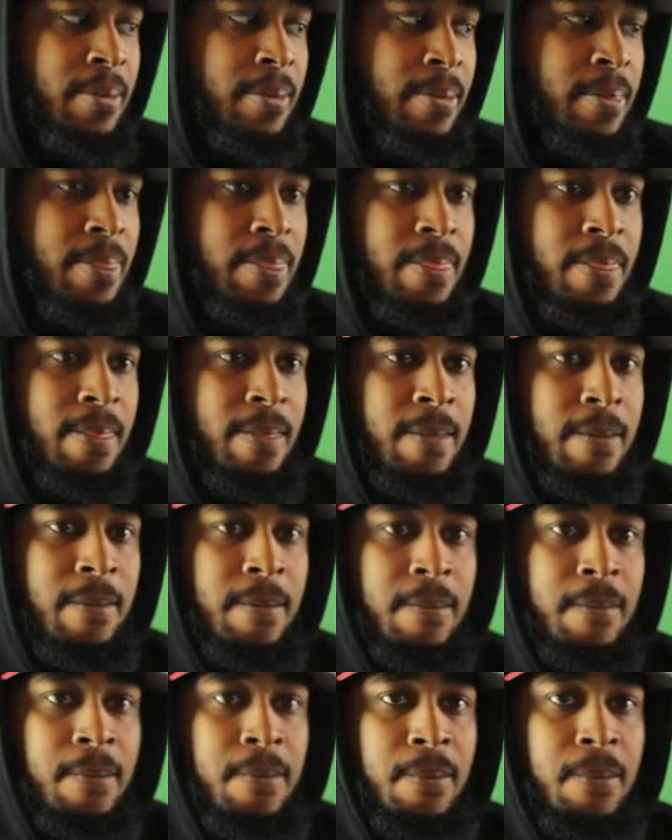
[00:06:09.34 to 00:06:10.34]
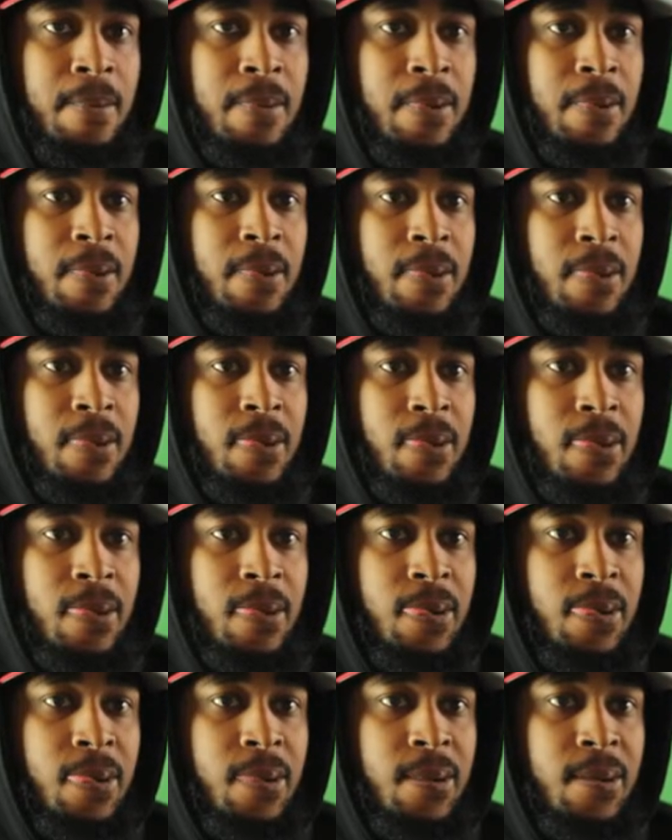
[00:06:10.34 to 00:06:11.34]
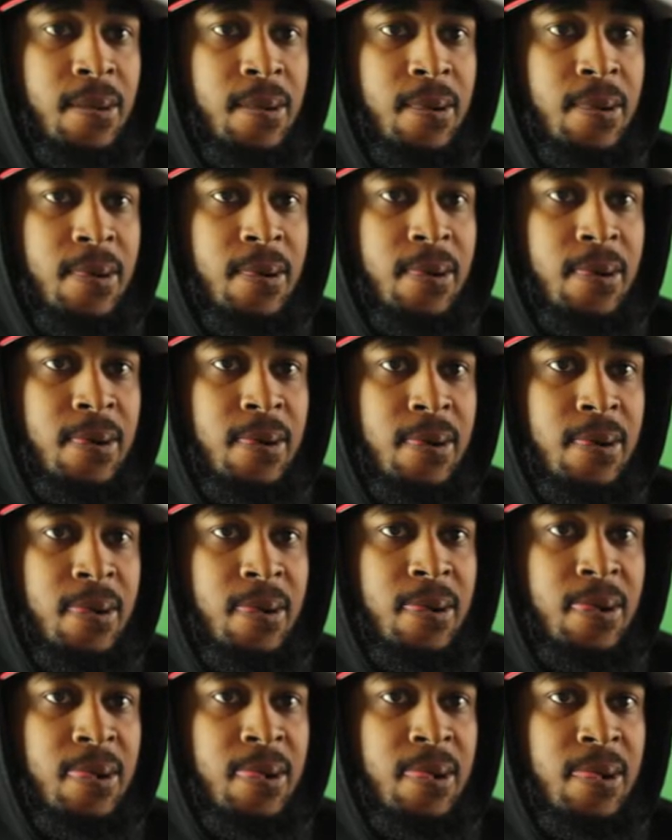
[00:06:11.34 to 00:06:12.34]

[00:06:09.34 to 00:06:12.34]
Nothing is said.